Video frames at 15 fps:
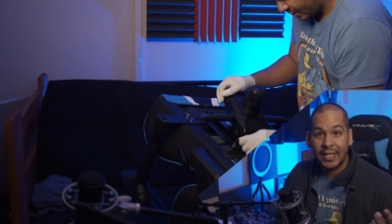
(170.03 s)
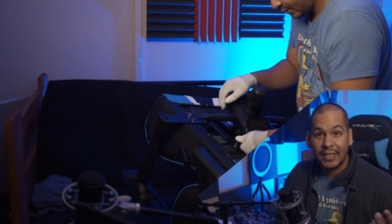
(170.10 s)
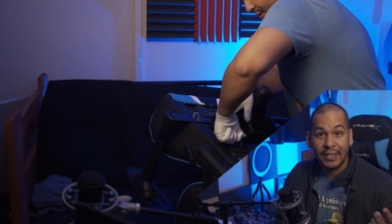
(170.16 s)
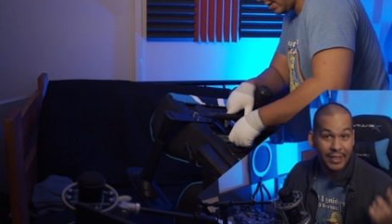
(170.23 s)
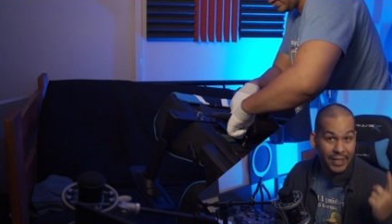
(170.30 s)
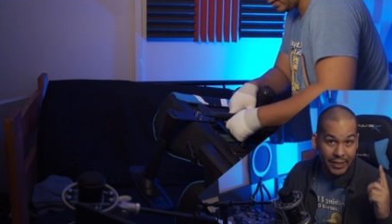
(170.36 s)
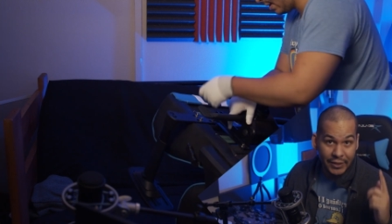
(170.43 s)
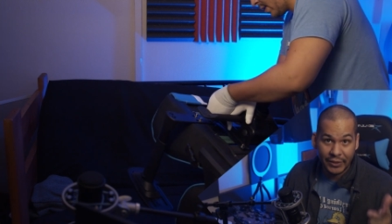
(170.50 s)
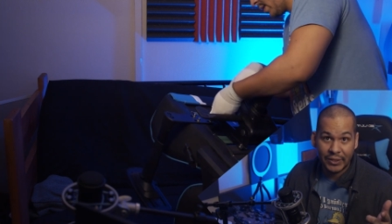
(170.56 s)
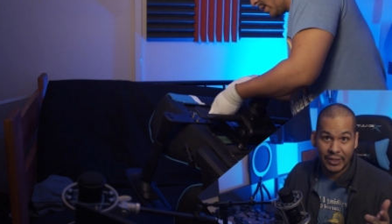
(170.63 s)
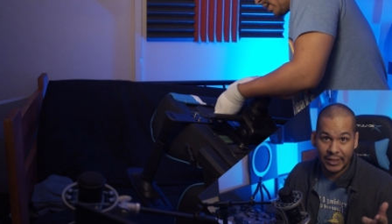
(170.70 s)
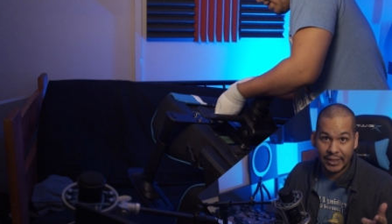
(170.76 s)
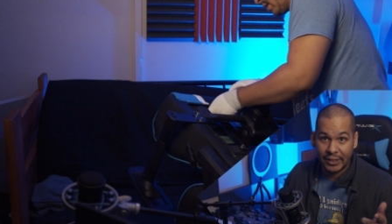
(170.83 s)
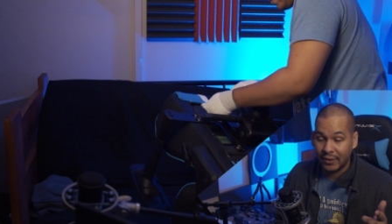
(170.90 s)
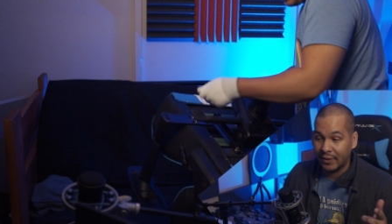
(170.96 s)
Instead, you're
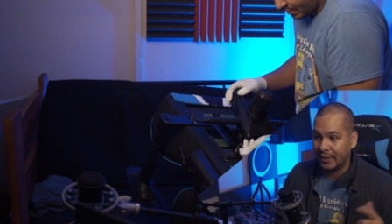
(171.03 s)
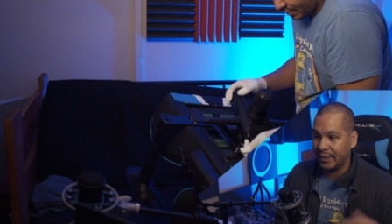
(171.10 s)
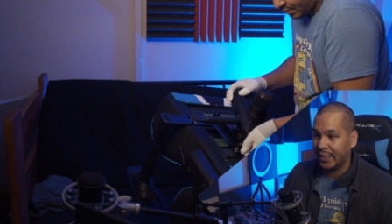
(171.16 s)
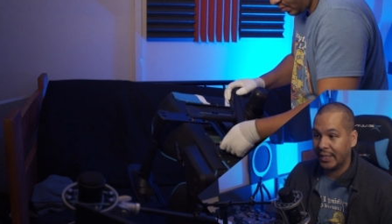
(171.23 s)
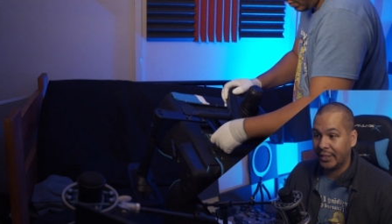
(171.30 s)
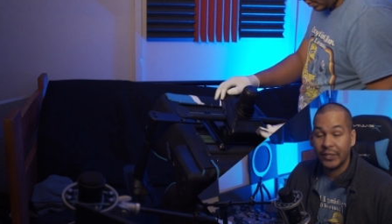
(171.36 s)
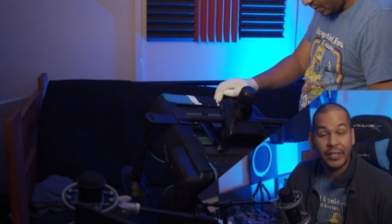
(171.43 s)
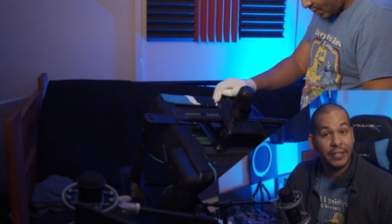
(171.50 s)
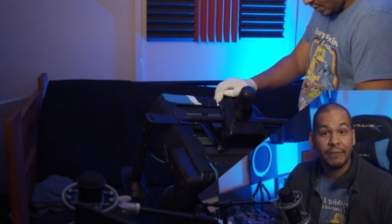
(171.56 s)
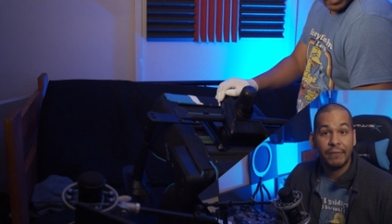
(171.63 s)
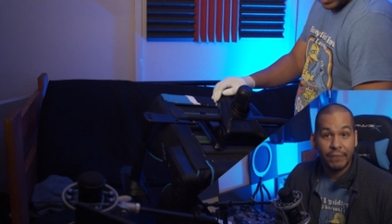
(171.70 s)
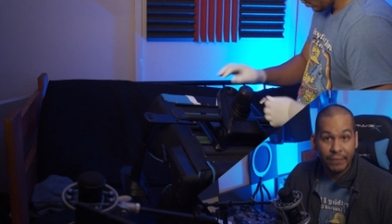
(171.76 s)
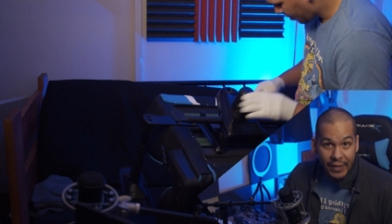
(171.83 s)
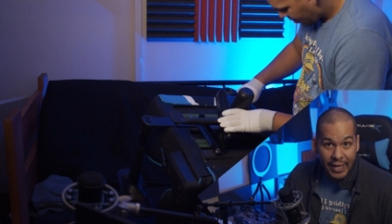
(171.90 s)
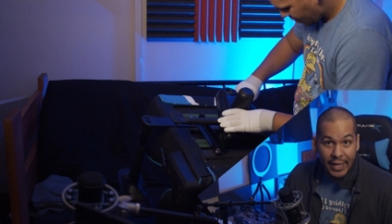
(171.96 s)
sitting there all day and you're getting
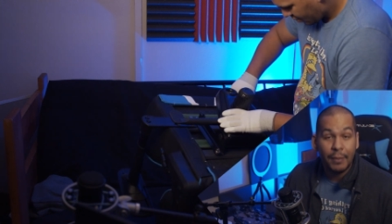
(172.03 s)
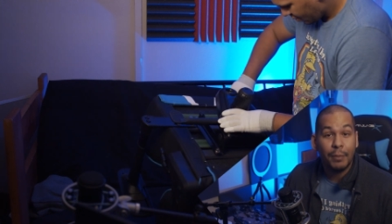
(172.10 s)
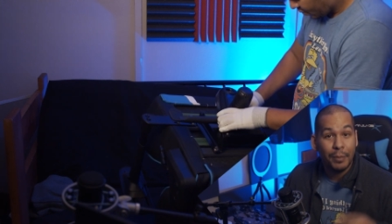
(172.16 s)
fat.